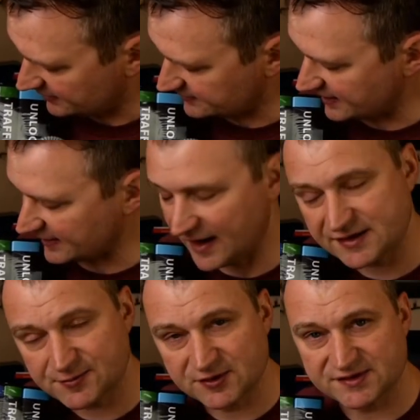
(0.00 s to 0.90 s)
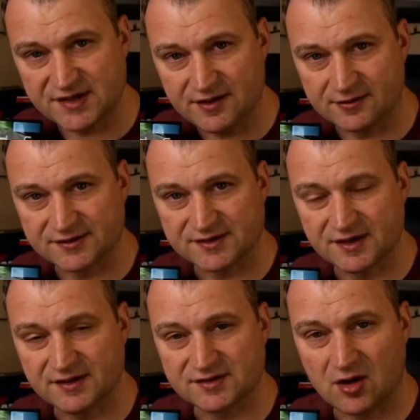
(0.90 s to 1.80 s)
And then Expert Secrets
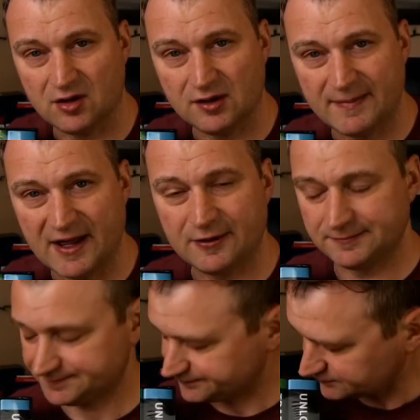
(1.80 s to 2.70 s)
is all about